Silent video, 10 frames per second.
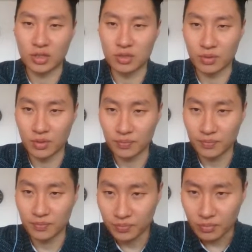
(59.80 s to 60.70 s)
this one.
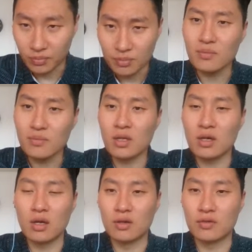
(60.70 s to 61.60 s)

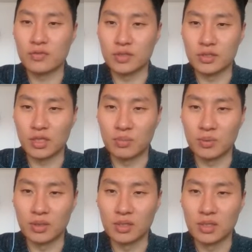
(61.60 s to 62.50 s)
For
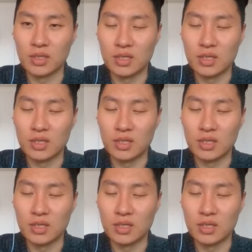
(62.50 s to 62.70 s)
example,